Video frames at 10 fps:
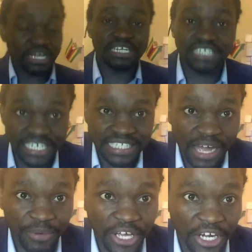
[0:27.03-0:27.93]
but that's
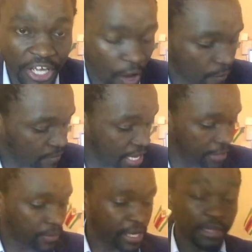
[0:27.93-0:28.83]
how we're going to go.
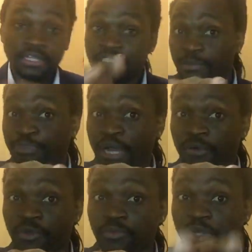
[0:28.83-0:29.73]
Anyway, it's a
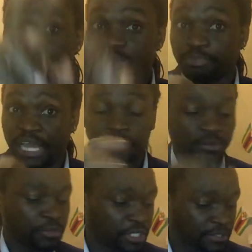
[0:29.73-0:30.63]
pun with words, a play
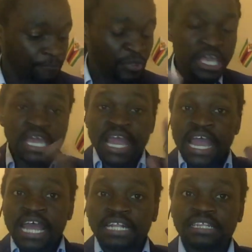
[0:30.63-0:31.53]
with words.
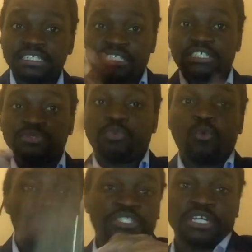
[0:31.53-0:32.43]
This is
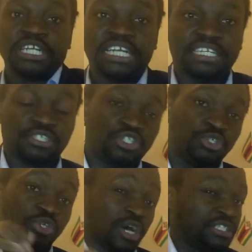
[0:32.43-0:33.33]
what's going to lead us
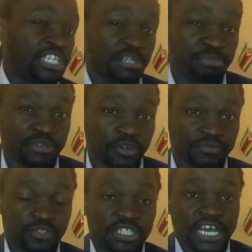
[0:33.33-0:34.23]
to our tidbit
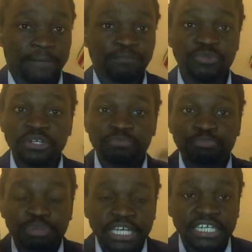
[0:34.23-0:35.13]
of today
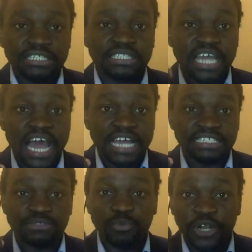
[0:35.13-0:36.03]
please
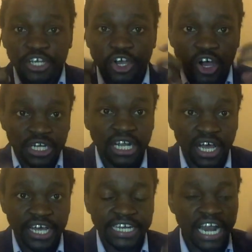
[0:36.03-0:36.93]
guys, when you're
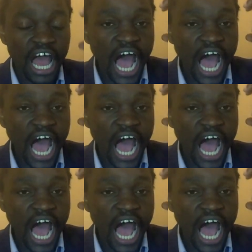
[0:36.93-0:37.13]
online,